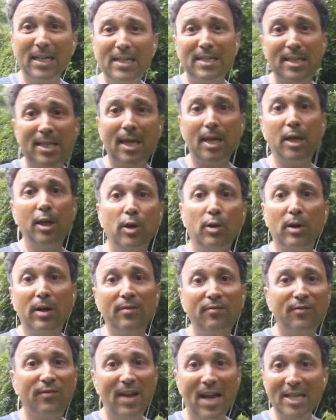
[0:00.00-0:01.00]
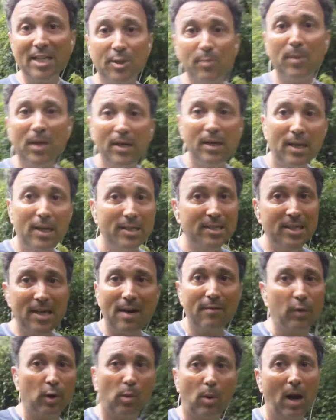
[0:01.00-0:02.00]
is that your investment is
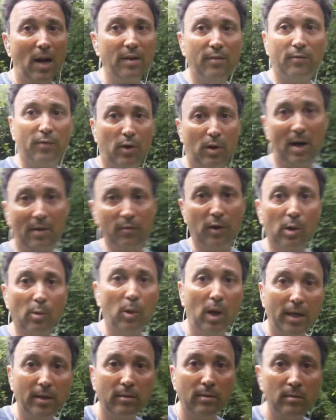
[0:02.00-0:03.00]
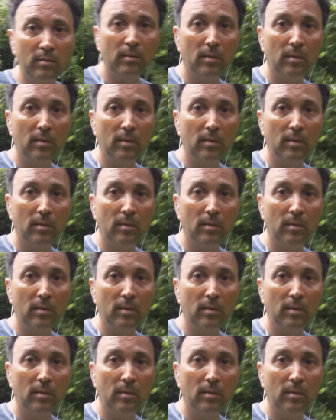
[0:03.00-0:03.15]
never right for everyone.